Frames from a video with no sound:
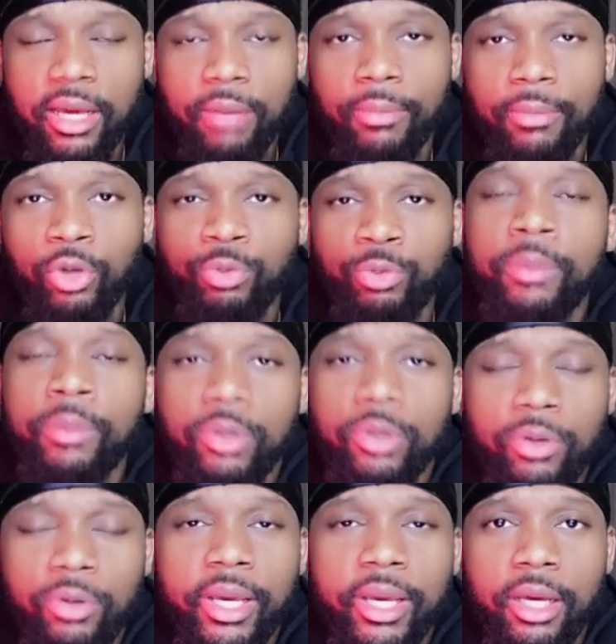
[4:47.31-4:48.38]
Most people know
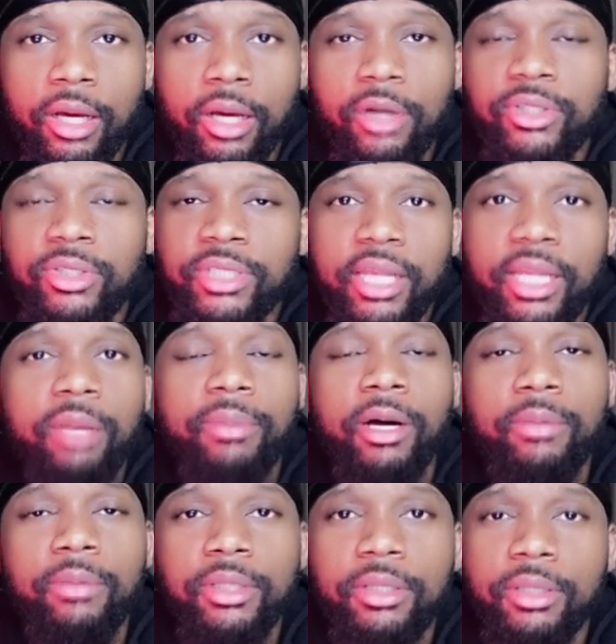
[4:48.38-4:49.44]
that and understand that about
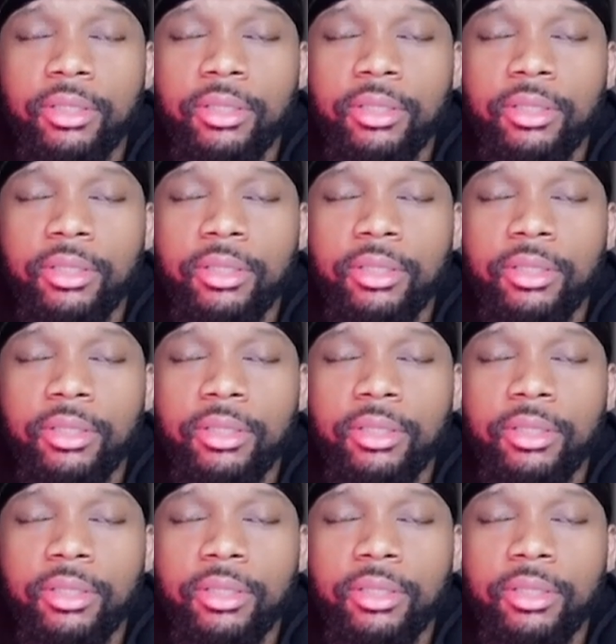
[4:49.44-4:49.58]
me.